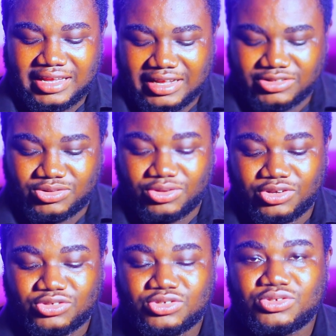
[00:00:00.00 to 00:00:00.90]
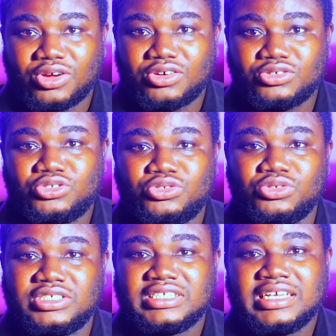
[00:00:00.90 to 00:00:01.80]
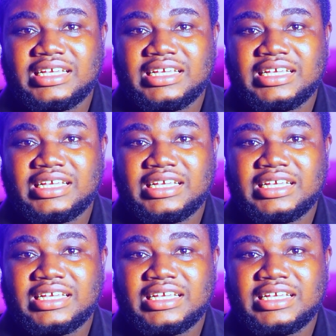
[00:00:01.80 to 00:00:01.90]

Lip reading: and so your song should